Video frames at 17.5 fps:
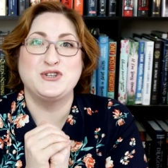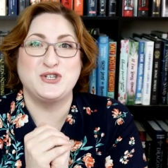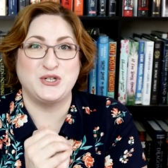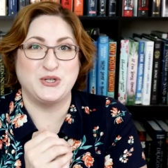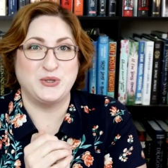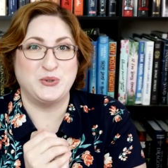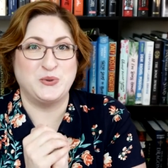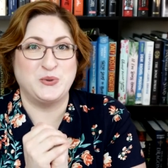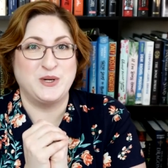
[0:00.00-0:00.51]

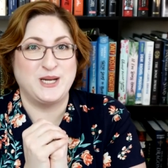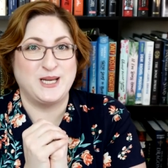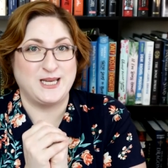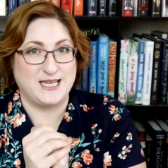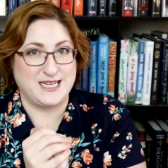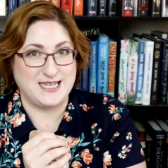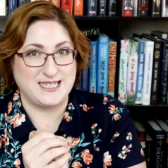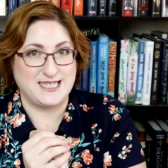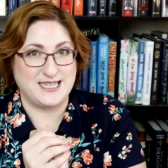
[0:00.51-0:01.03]
too
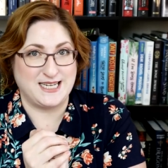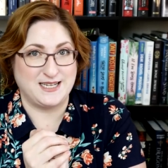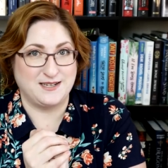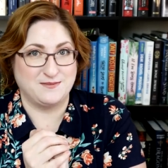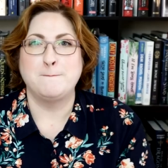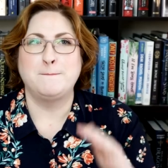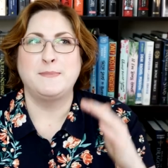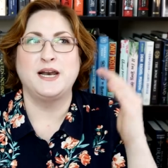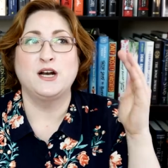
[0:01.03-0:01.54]
easy.
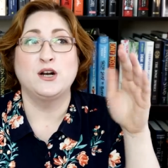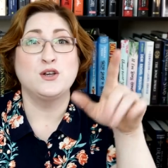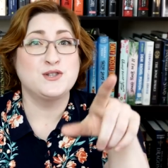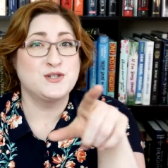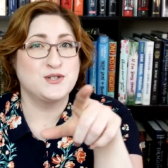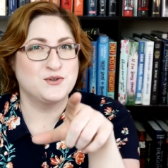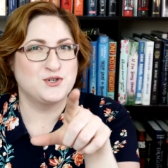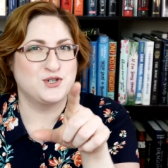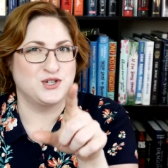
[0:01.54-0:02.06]
But it
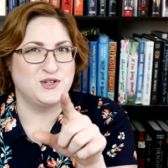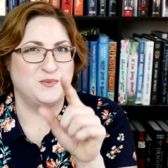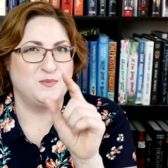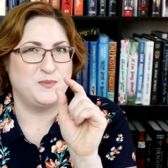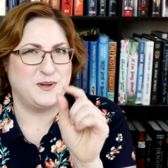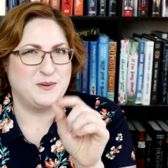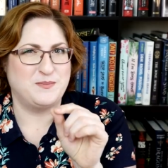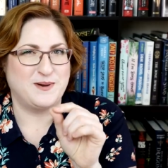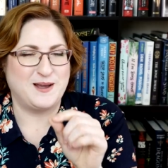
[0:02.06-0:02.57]
also shouldn't
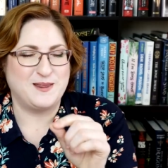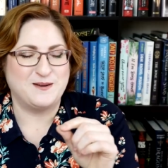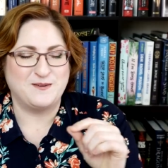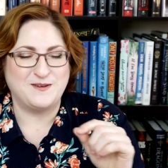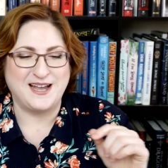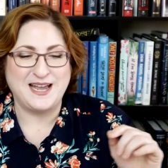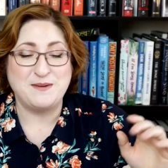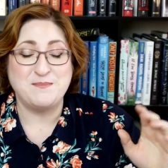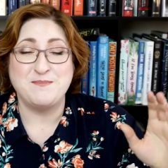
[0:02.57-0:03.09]
be, by the
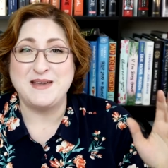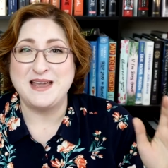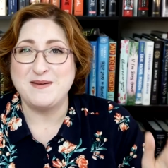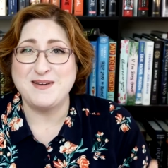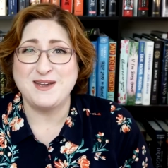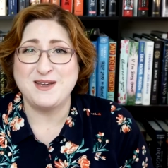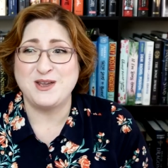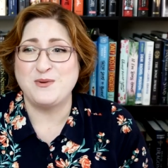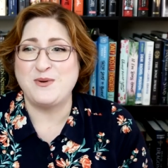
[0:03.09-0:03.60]
way,
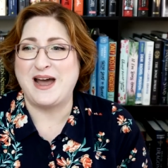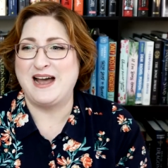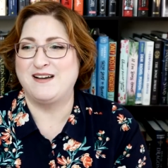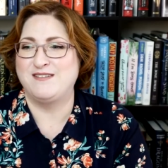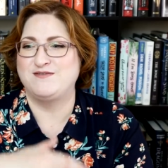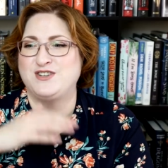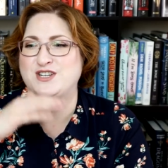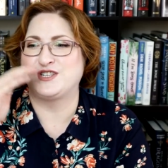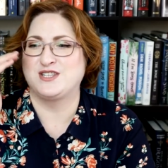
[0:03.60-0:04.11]
maybe you
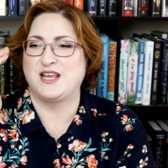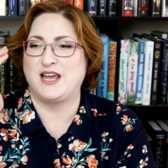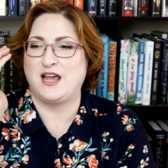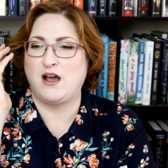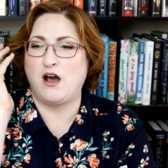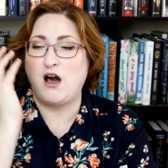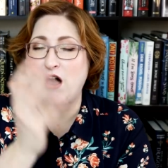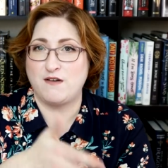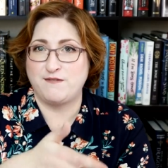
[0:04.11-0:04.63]
have just
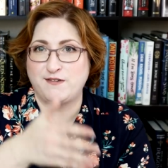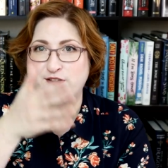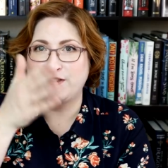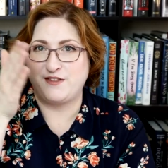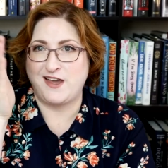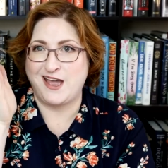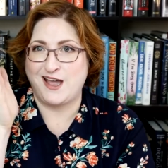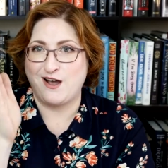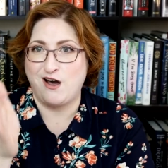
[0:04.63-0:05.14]
like awful
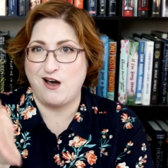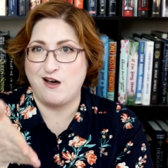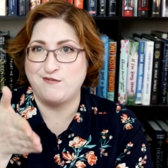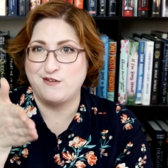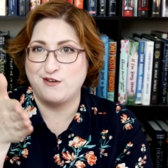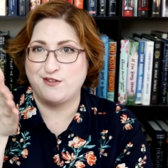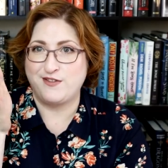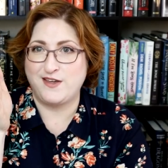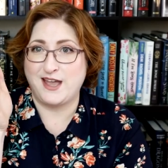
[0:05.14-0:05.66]
thing,
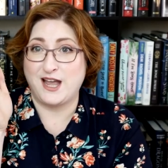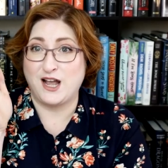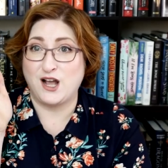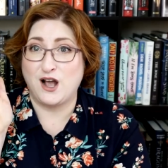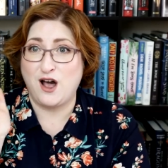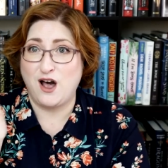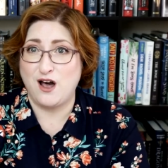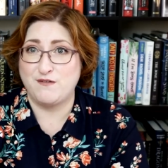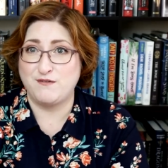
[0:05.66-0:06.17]
awful thing,
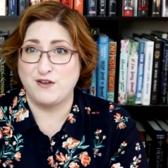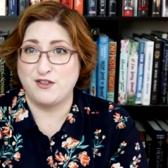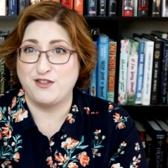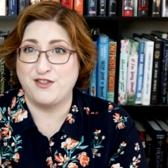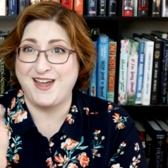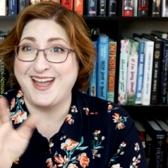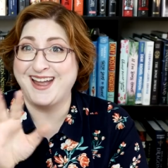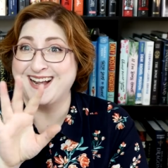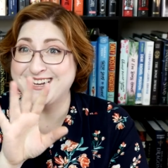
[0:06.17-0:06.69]
awful
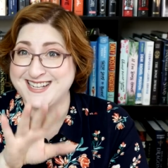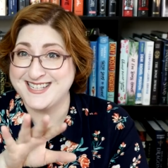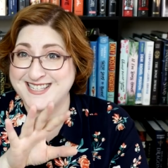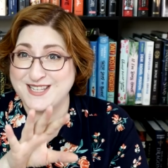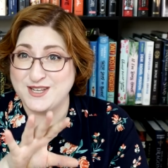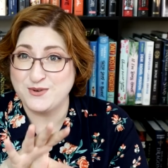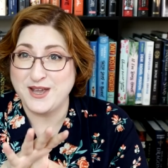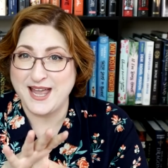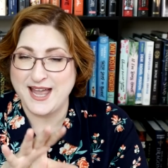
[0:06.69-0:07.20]
thing, because
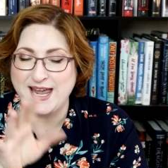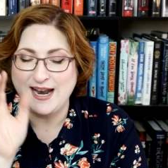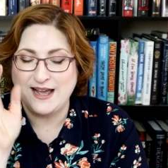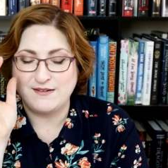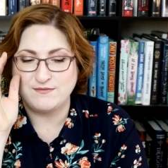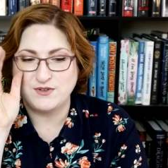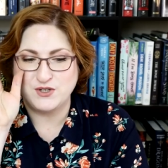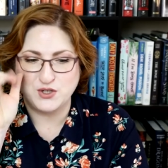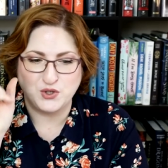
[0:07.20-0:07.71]
you can't
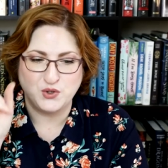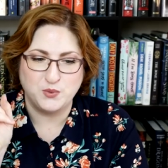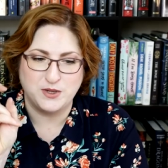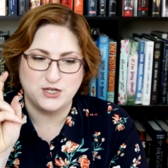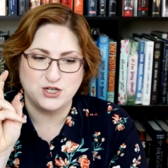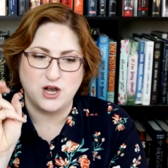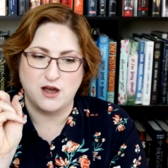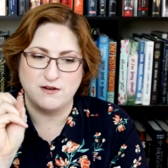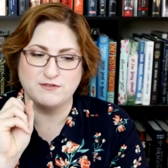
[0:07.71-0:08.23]
have too
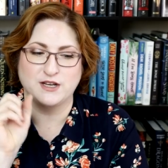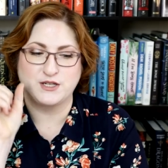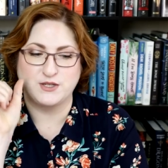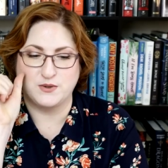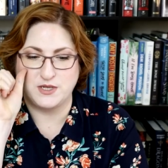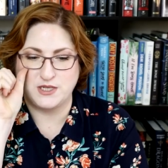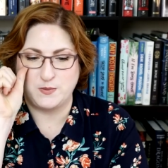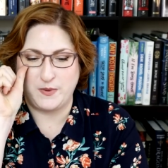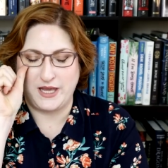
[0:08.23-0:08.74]
much conflict,
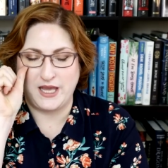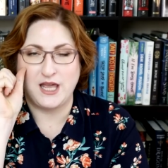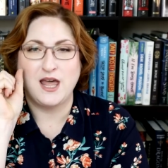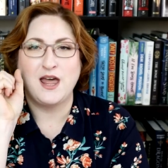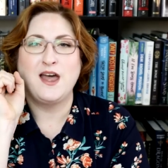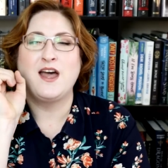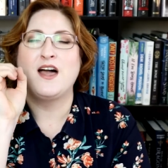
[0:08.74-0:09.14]
so to speak.